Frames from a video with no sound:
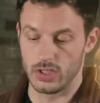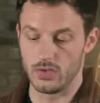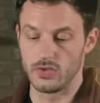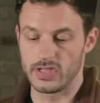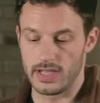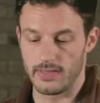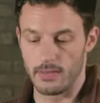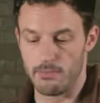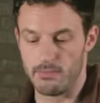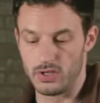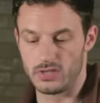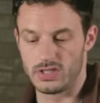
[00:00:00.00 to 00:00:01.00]
using the
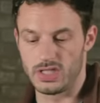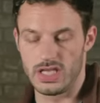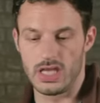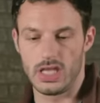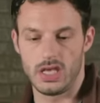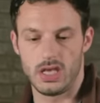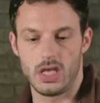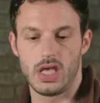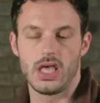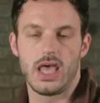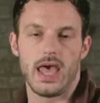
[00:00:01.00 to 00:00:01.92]
built-in